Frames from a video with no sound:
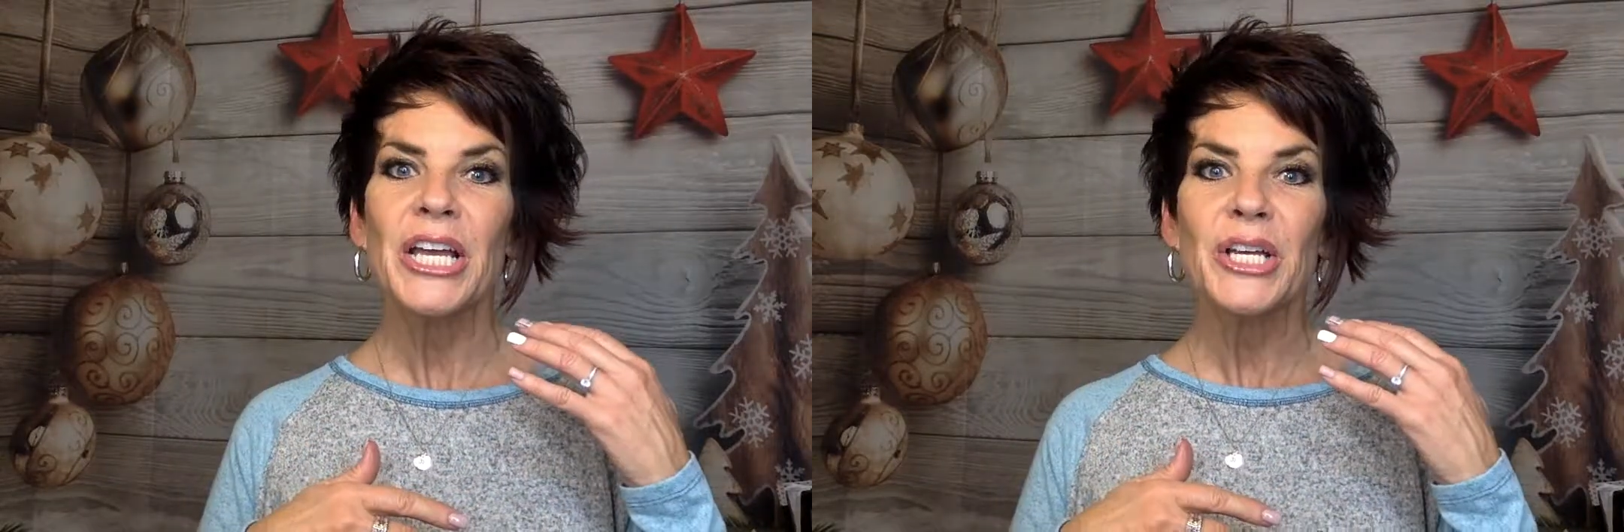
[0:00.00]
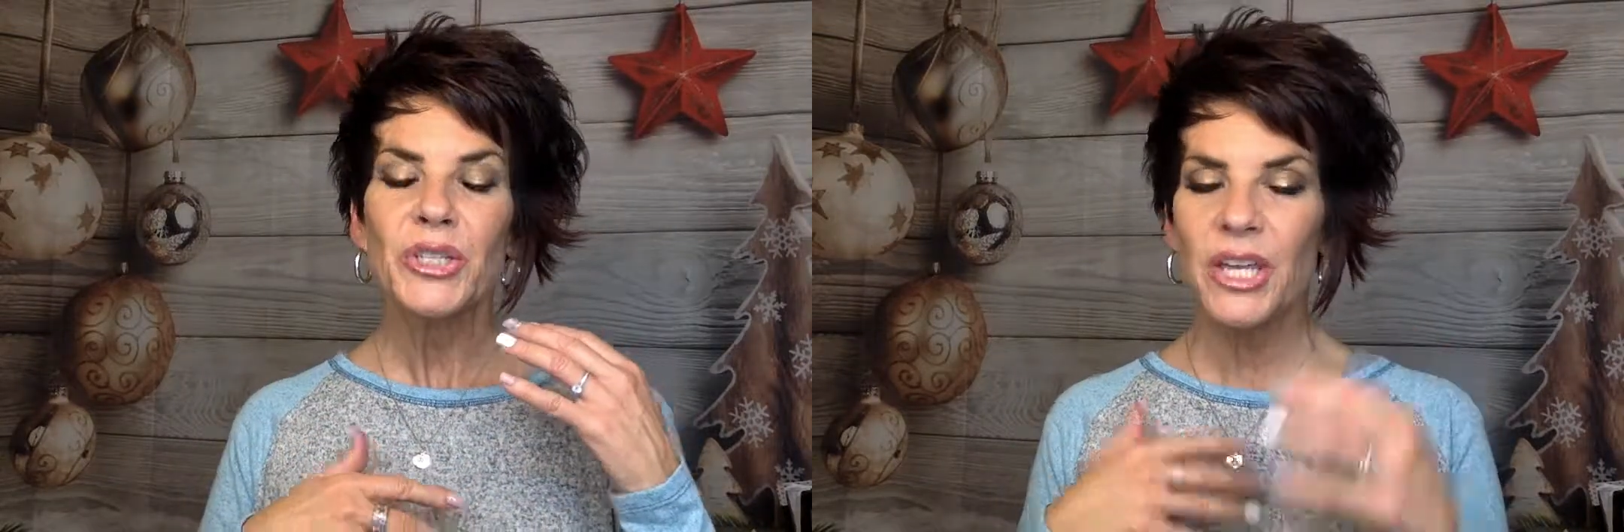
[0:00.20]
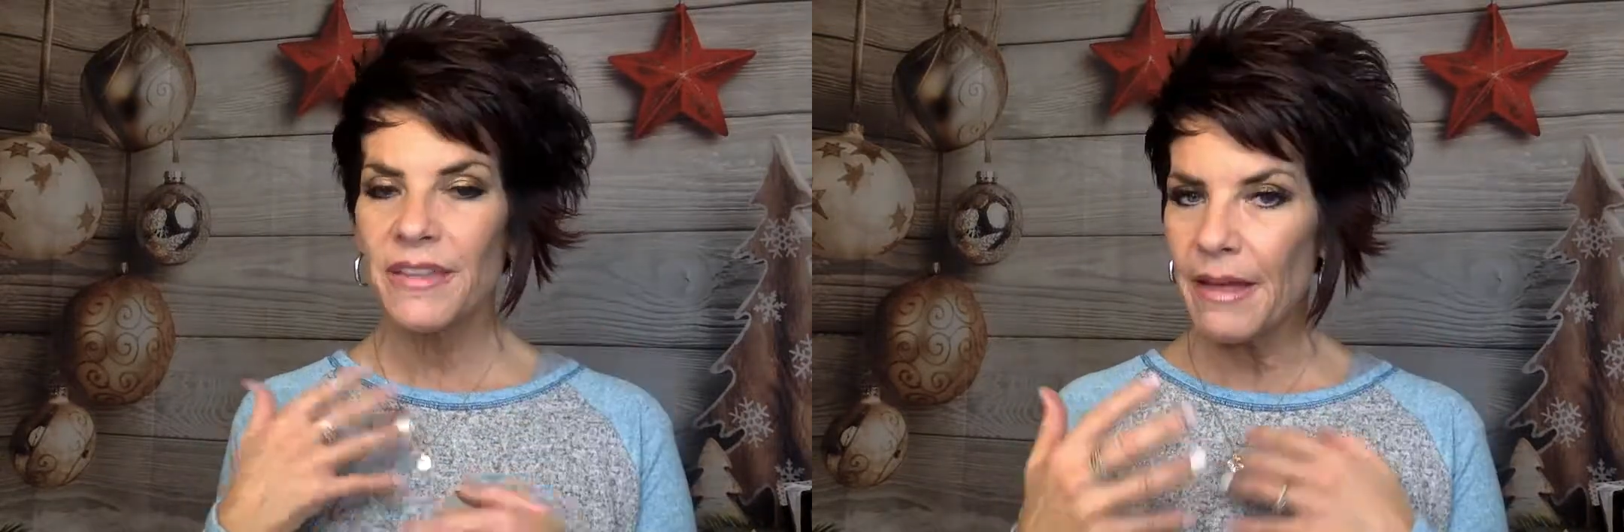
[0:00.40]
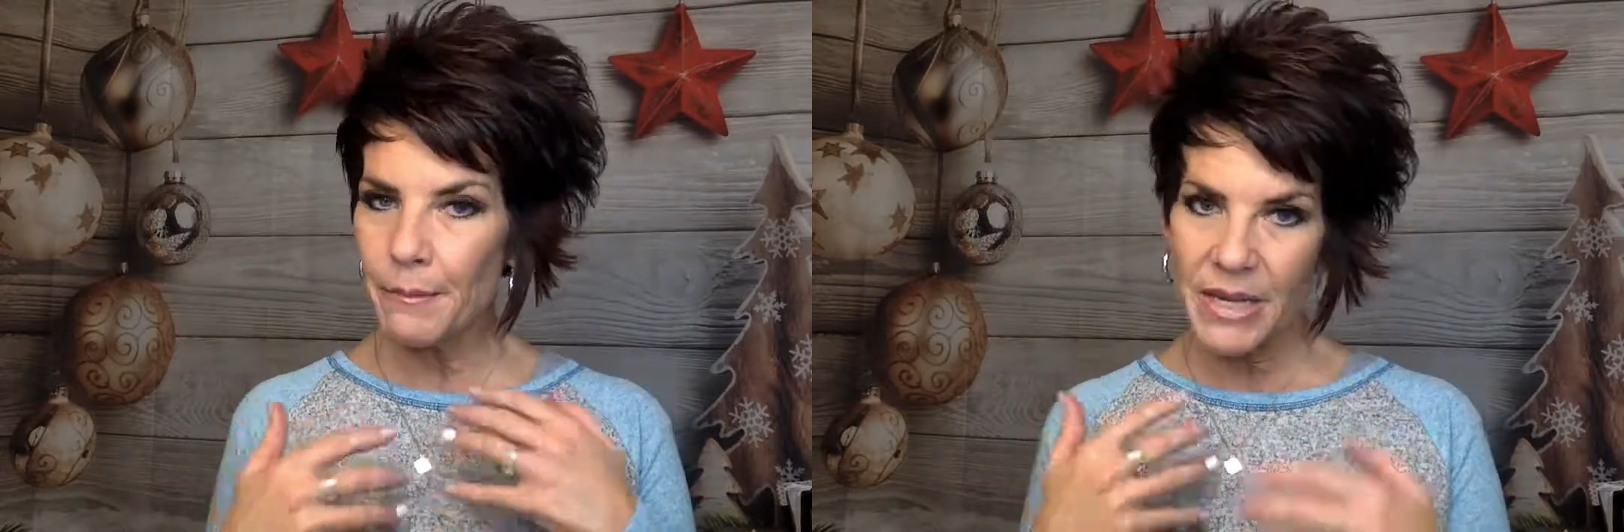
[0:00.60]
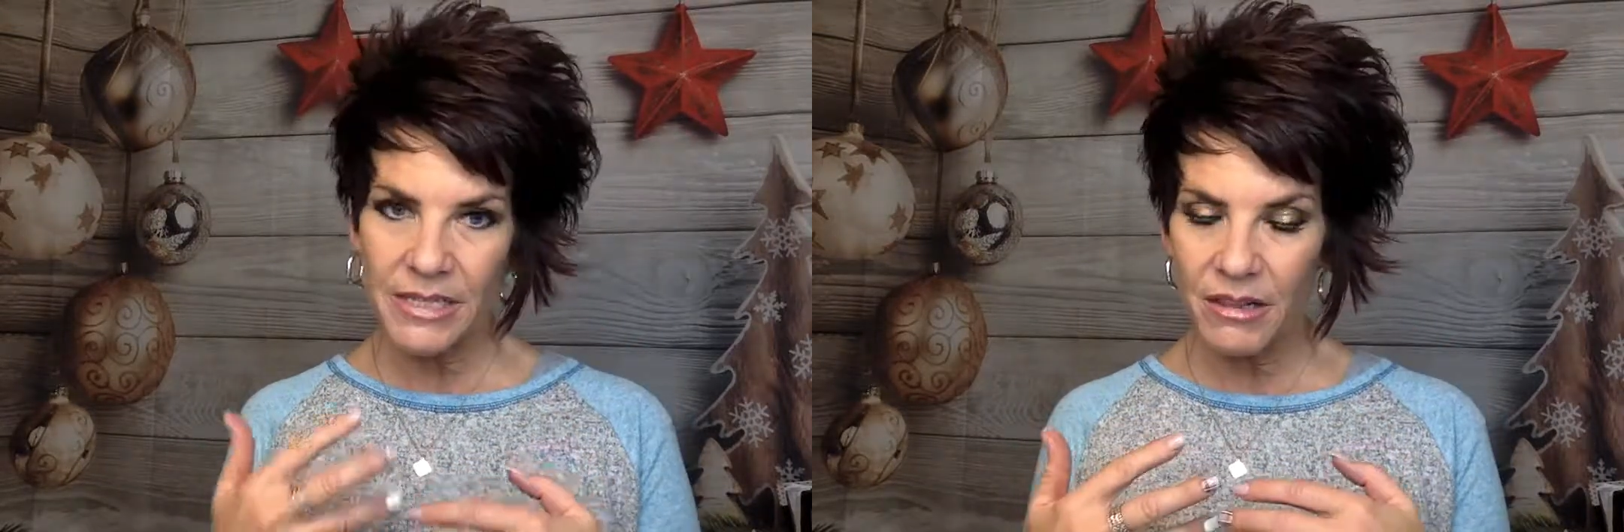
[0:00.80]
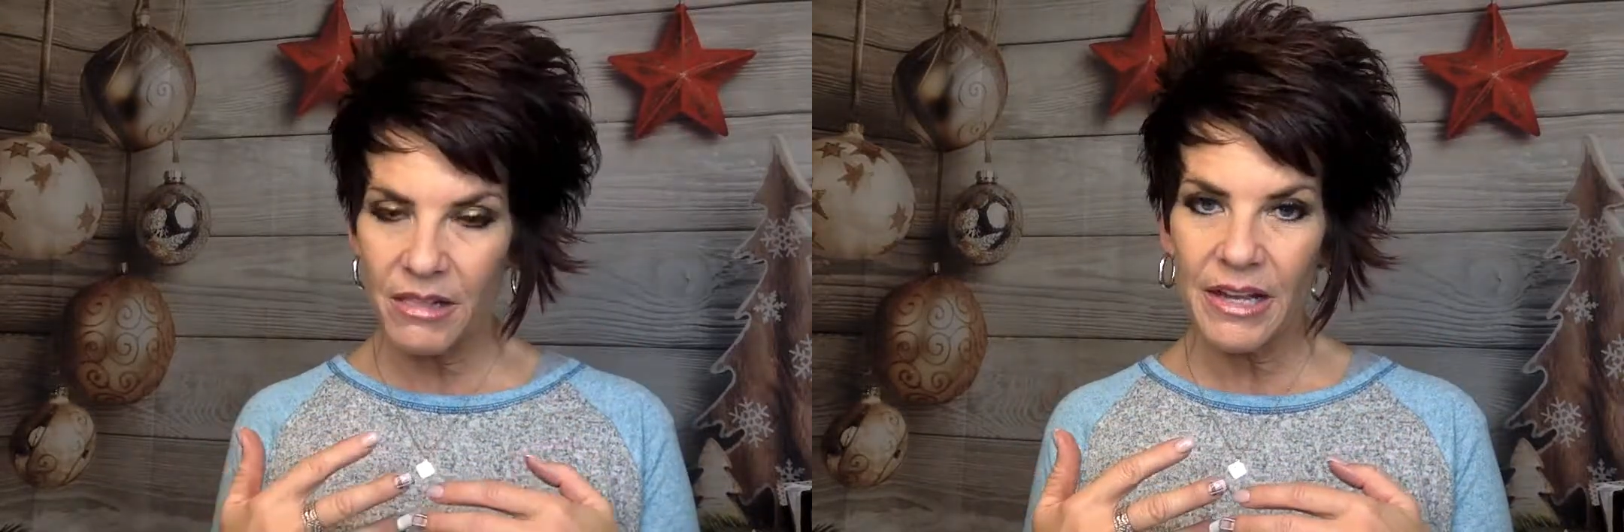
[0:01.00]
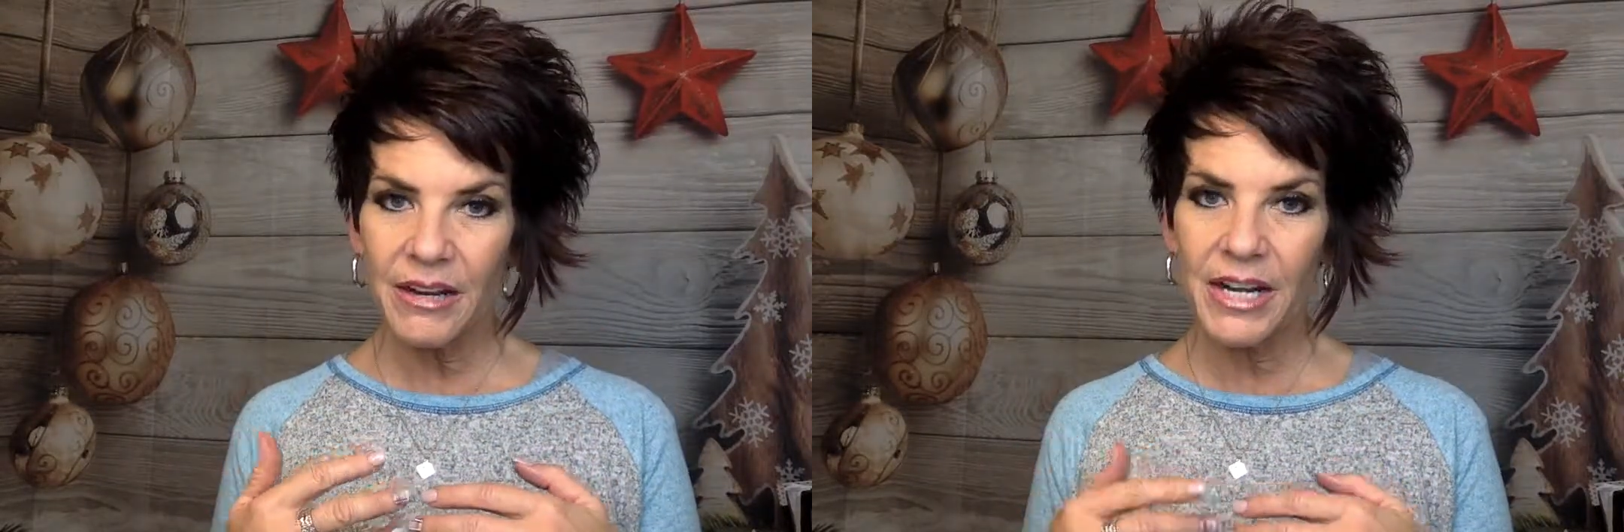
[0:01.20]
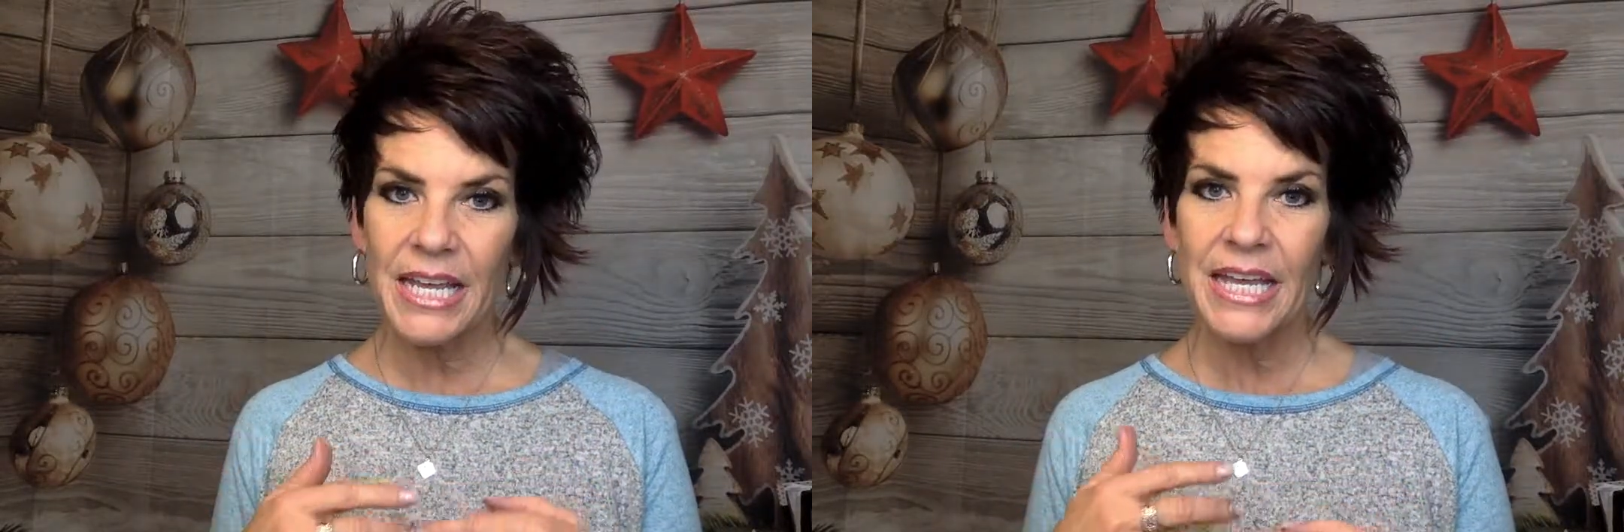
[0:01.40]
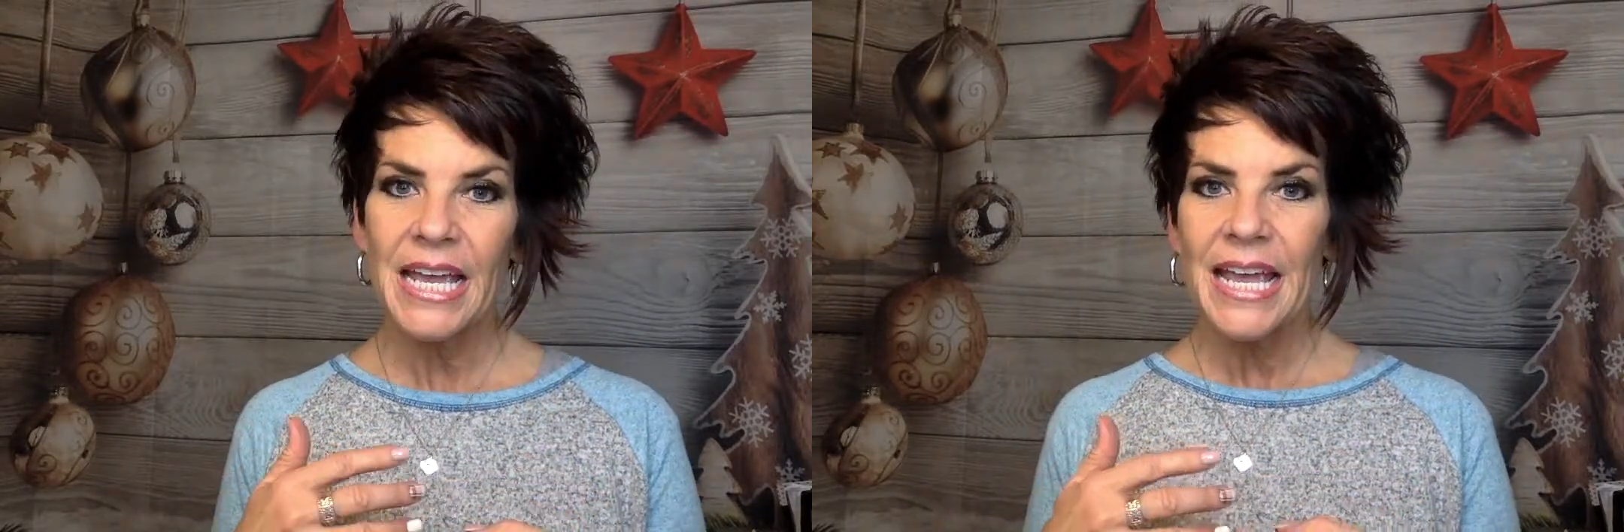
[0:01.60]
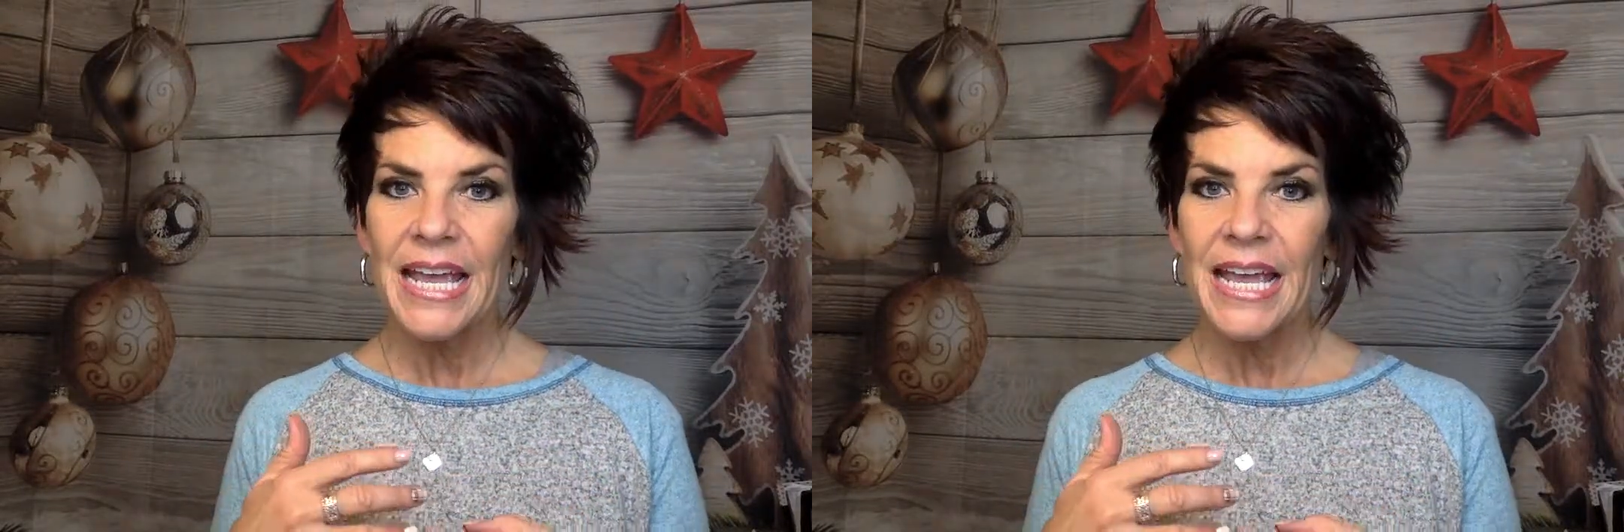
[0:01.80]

so you get that mental clarity